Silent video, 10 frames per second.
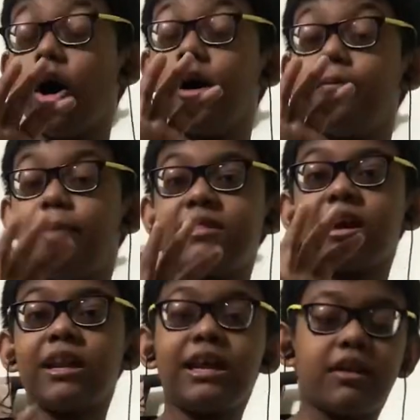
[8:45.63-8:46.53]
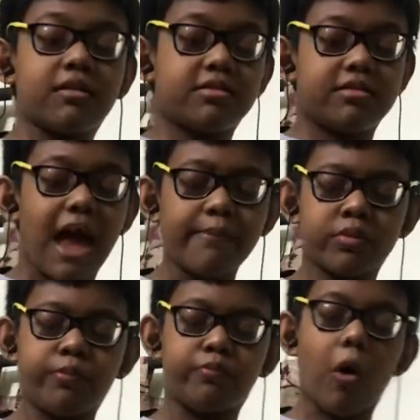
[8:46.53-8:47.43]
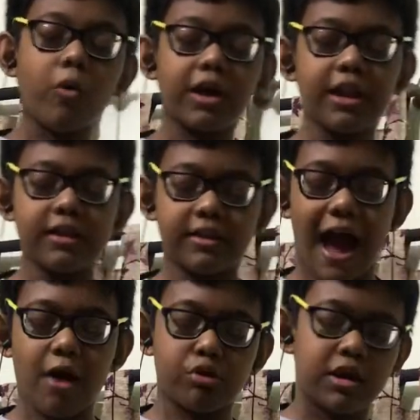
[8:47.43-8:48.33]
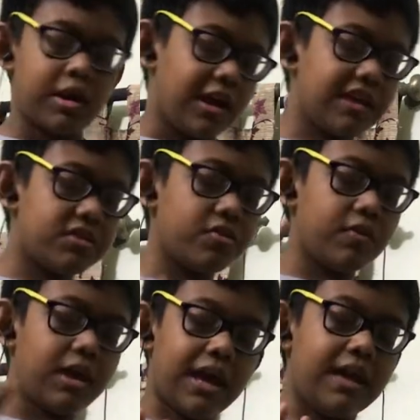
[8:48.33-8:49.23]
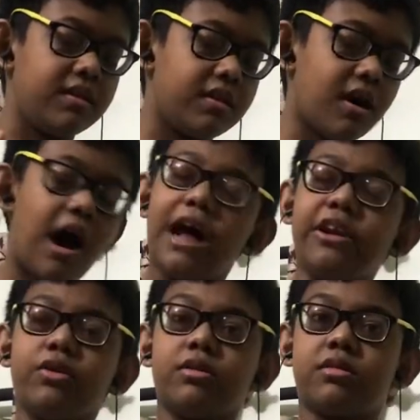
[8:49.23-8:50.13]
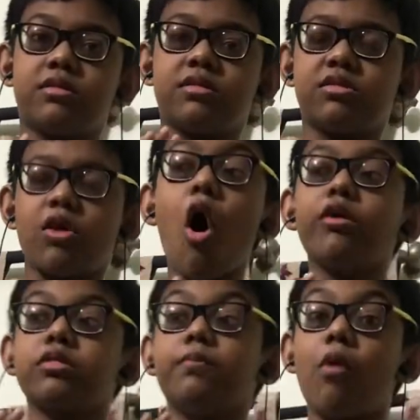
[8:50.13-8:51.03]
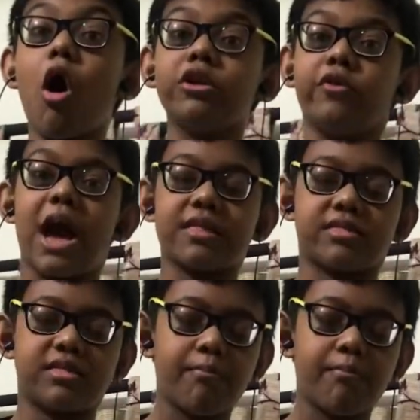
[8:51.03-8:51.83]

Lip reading: basically the steps broken down into other smaller and simpler.